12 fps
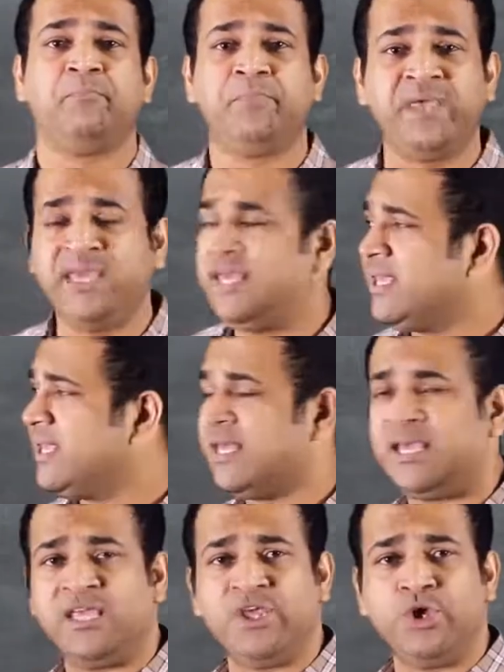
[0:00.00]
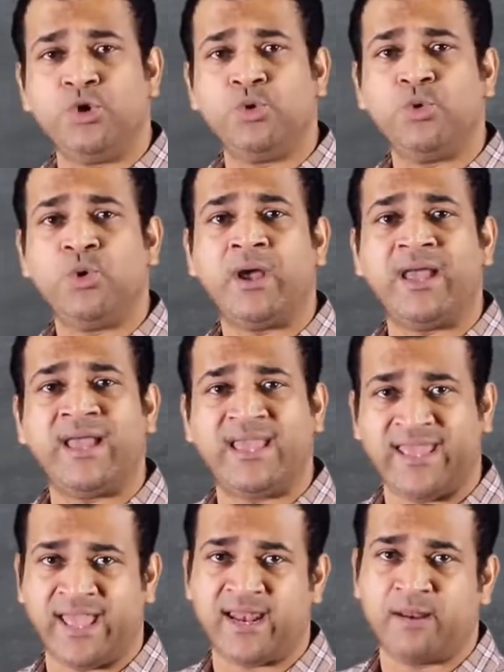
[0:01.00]

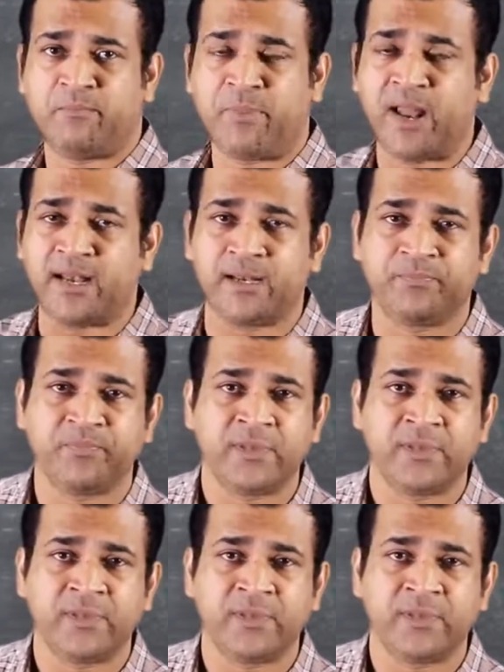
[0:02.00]
P-U-N, pun.